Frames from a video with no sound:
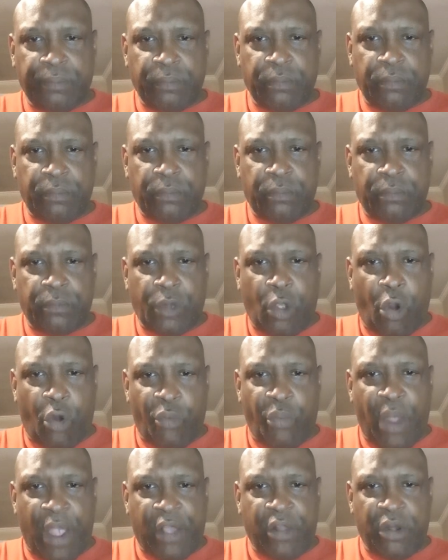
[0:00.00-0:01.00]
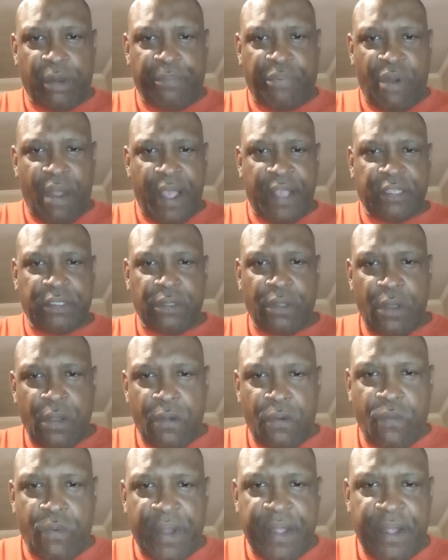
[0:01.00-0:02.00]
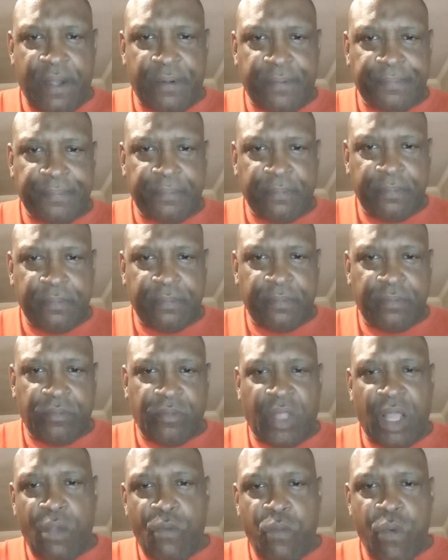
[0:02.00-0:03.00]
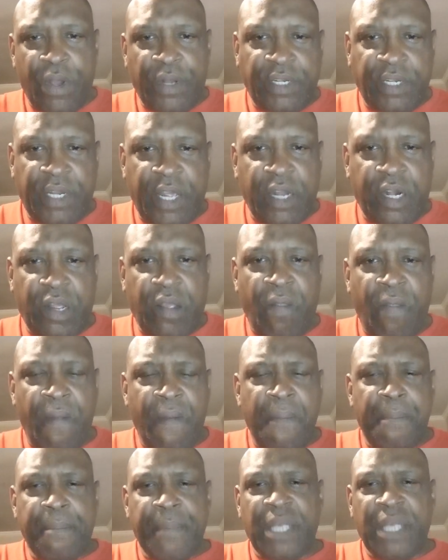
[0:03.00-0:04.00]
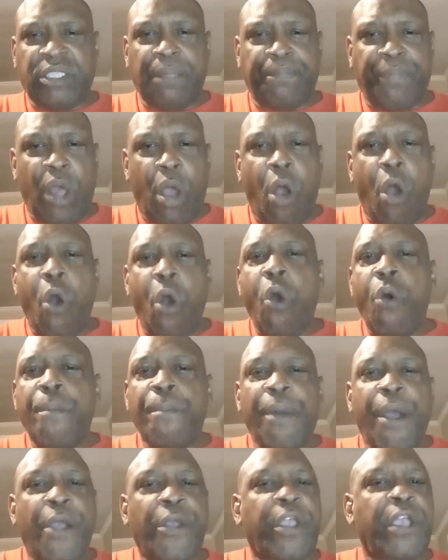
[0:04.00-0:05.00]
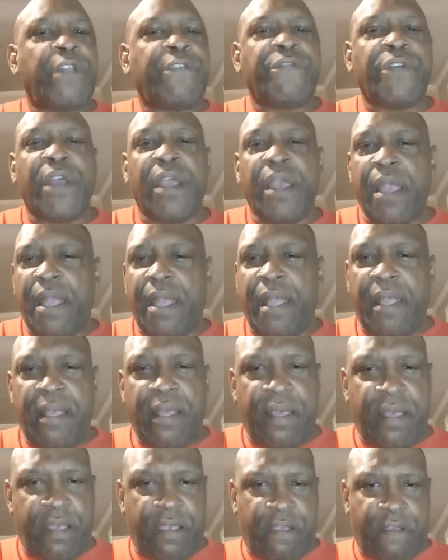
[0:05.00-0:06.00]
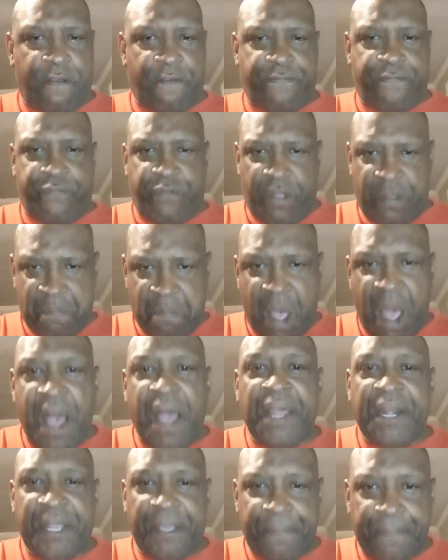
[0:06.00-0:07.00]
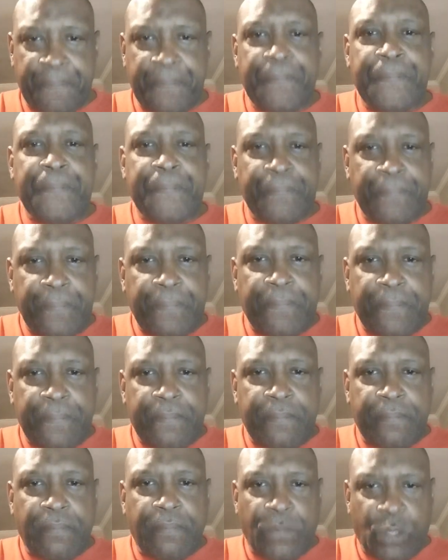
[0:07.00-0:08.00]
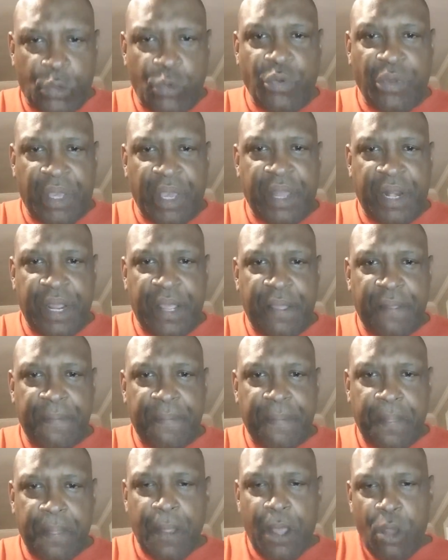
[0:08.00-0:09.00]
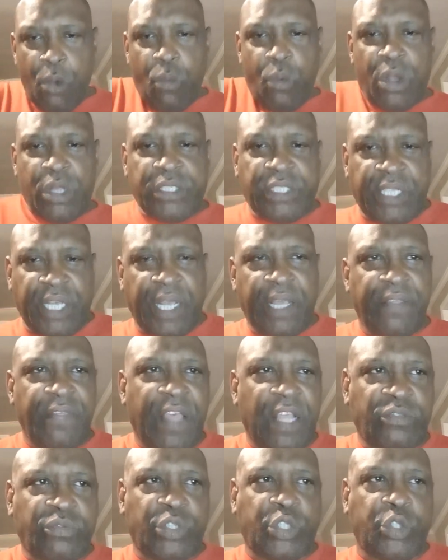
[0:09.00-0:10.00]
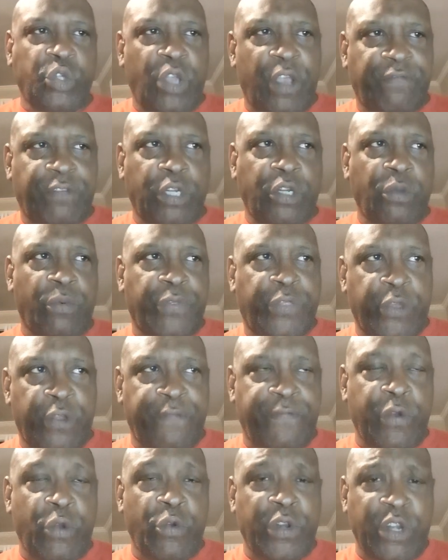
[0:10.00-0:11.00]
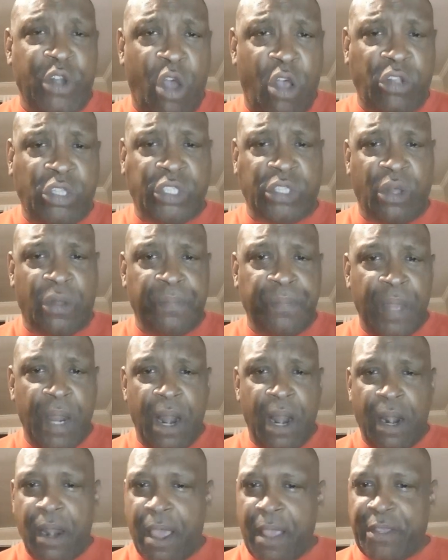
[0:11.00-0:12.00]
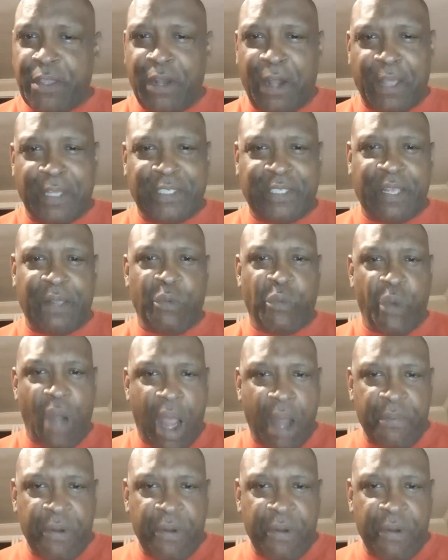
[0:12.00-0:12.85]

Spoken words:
are regular price. Well, that one dealer messed up the whole market for everybody. You get it? Well, see, that's what you have to do with your food. And also, like I said, Robert